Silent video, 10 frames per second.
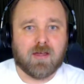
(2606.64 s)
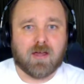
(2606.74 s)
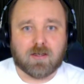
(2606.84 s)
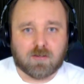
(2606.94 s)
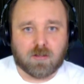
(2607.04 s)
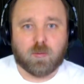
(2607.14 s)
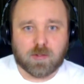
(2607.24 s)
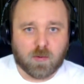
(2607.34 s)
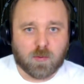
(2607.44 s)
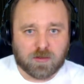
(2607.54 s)
until we're
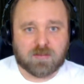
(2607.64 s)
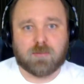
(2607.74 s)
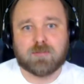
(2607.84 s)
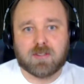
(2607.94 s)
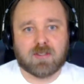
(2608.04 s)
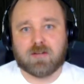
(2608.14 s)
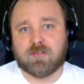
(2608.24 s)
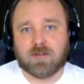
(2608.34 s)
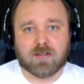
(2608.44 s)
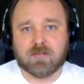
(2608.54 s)
going to something
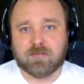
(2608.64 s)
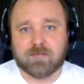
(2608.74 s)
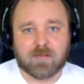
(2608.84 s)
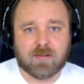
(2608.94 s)
different. I